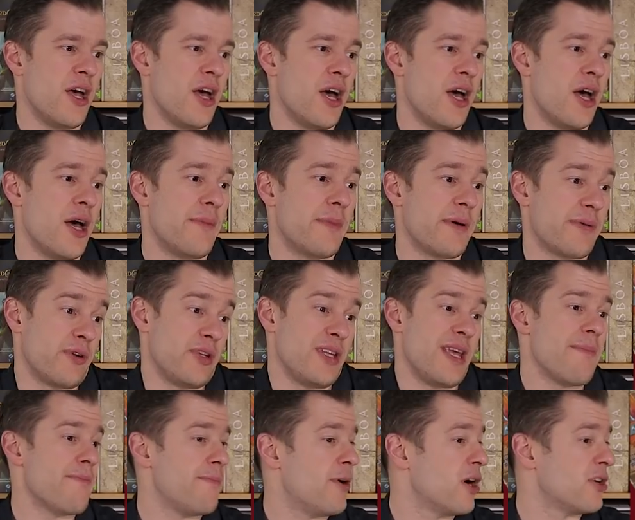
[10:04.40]
I've got
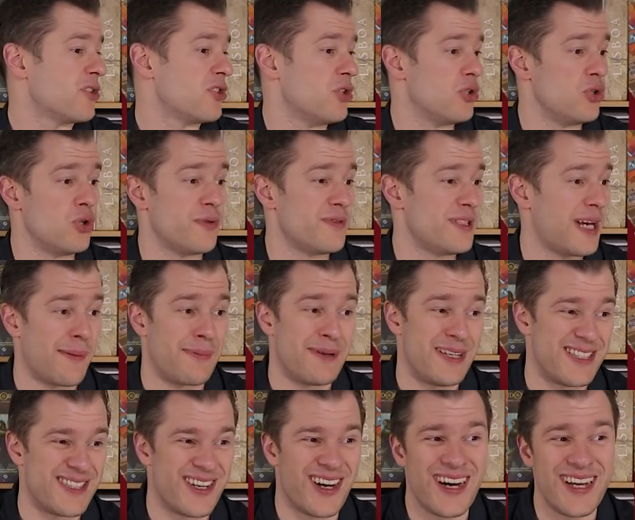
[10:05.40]
the Empires of the North
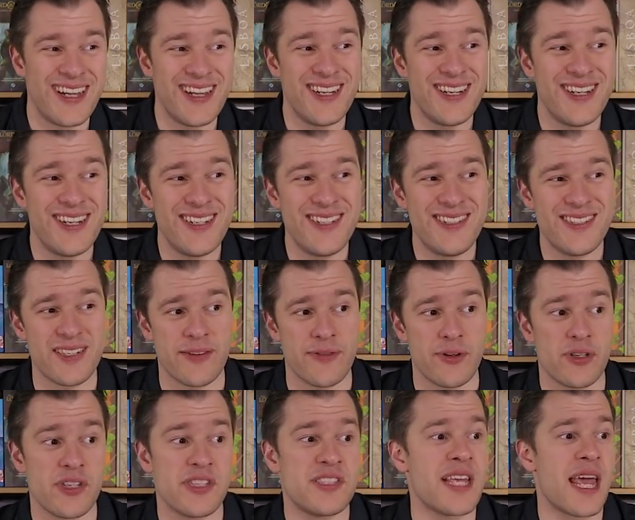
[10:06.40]
Japanese Islands. I've
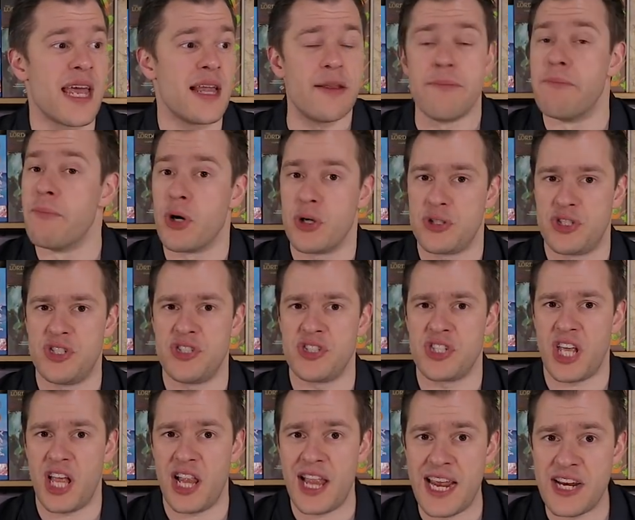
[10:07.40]
got the Dale of Merchants
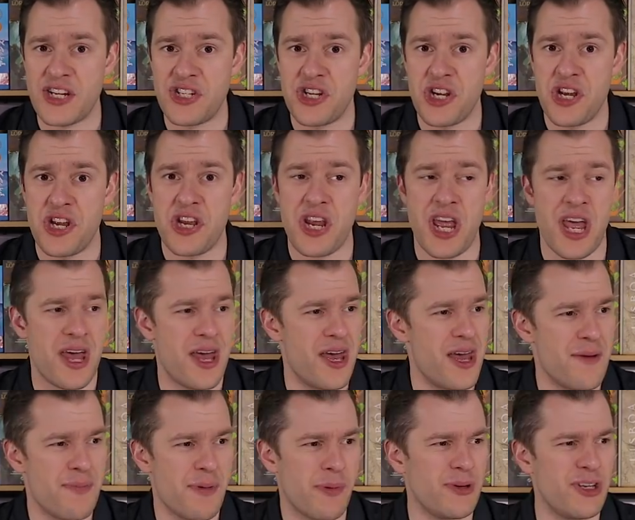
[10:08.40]
collection.
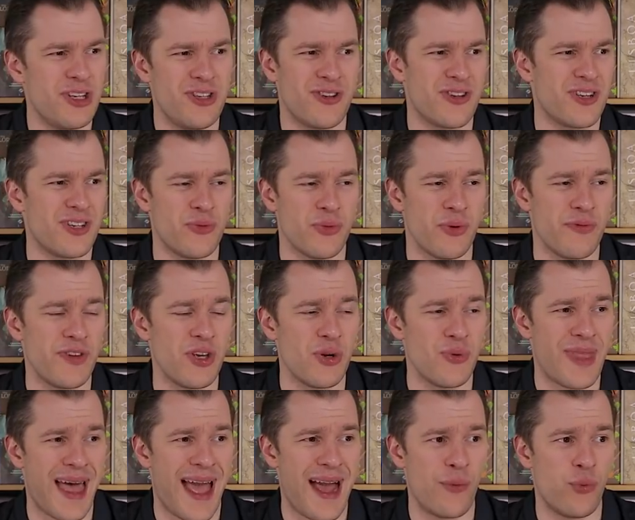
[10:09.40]
Probably not going to
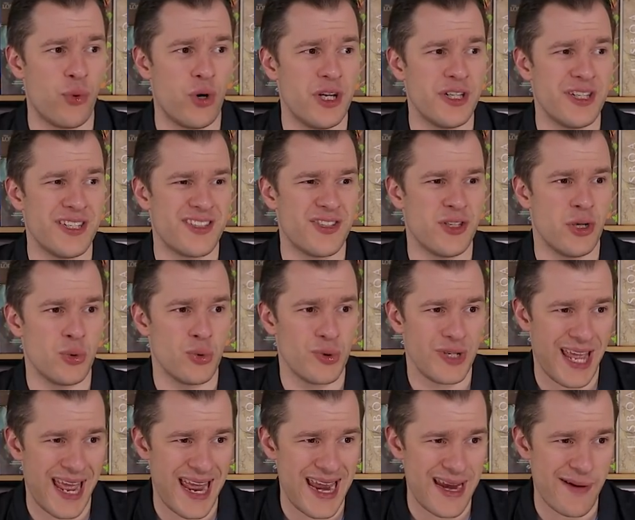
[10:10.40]
review that one. It's an
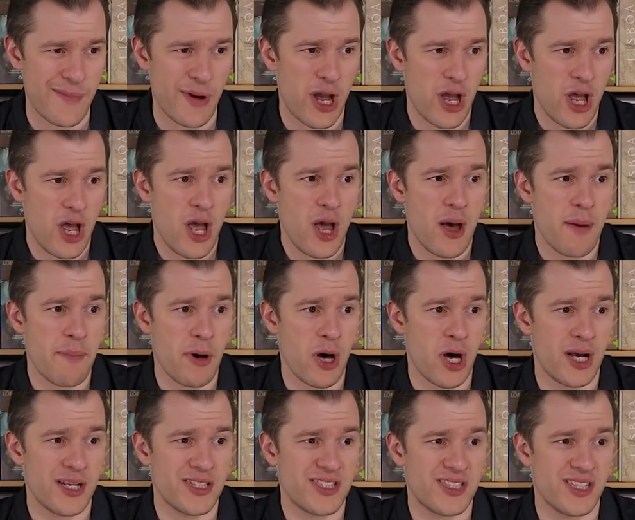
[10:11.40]
old game.
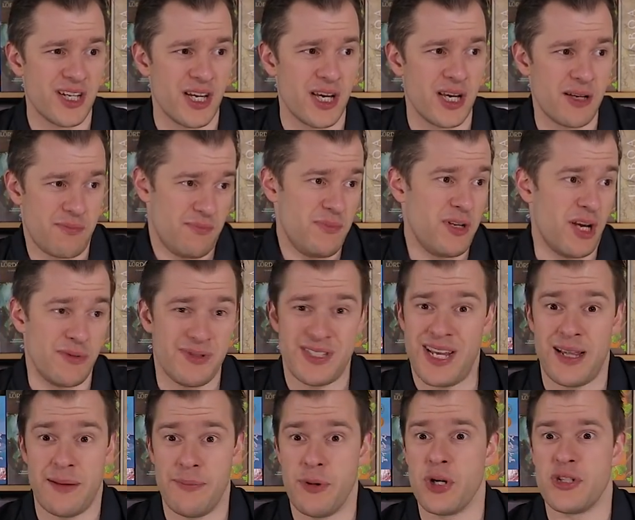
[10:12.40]
But, you know,
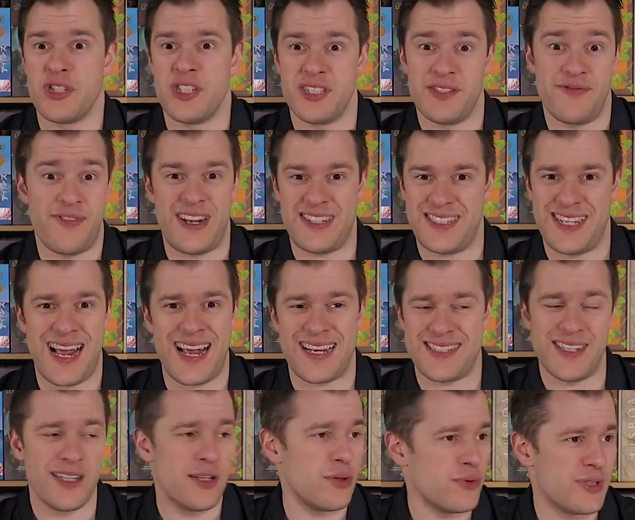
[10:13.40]
Dale of Merchants is a
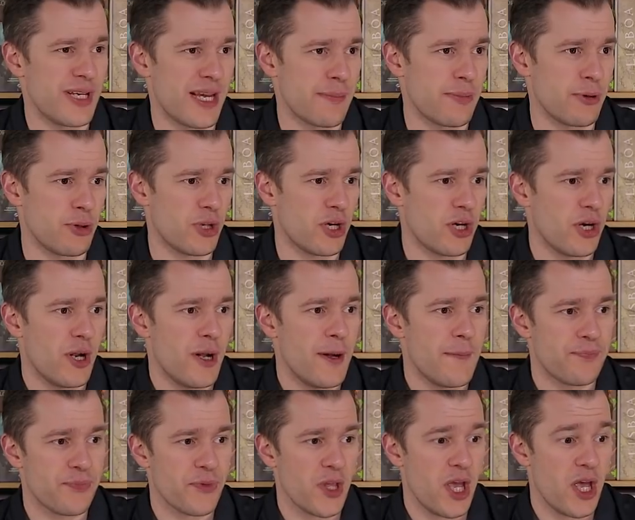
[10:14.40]
fantastic little deck builder.
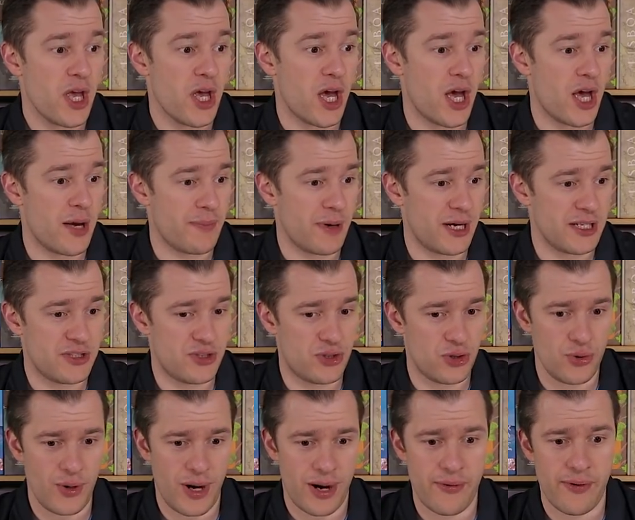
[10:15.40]
I
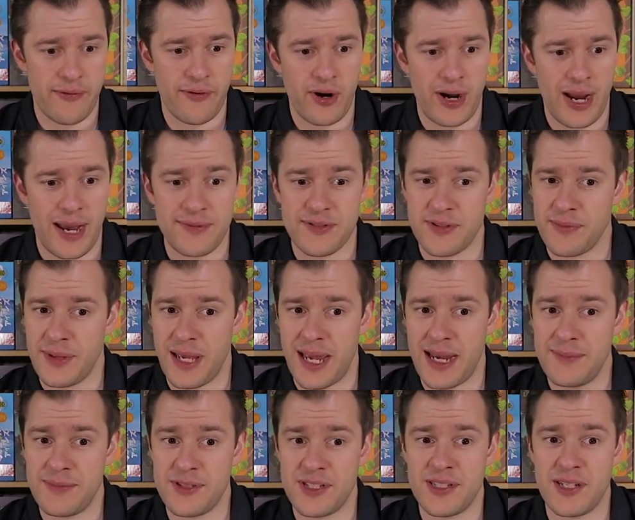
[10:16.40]
do, however, have some
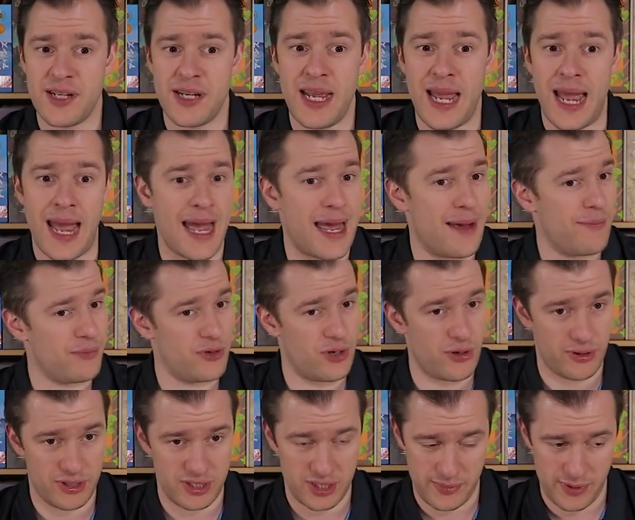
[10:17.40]
games that I am
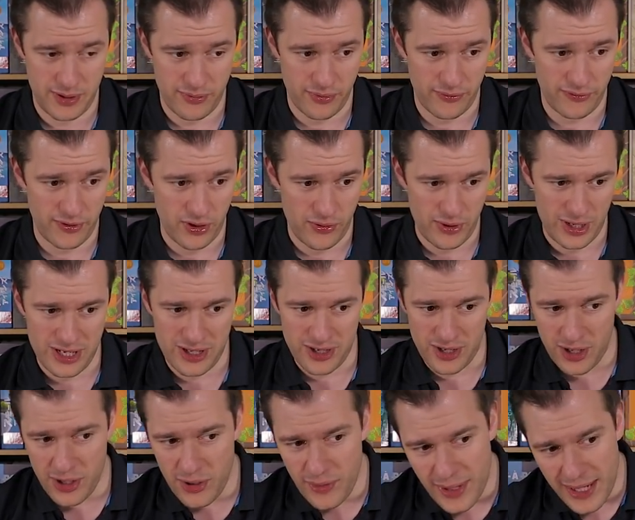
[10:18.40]
going to be reviewing,
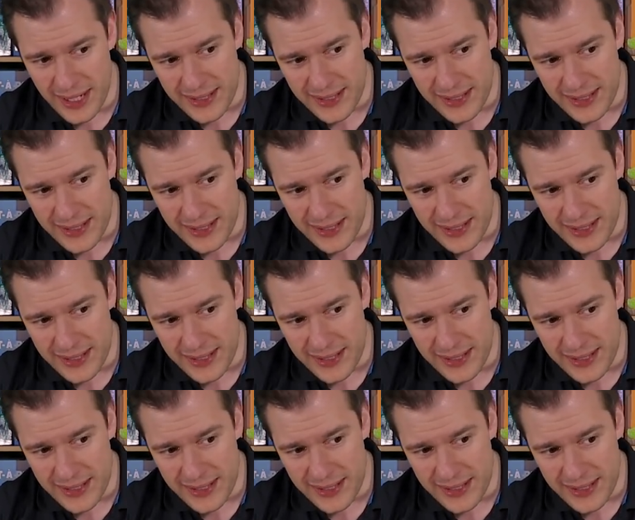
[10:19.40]
though.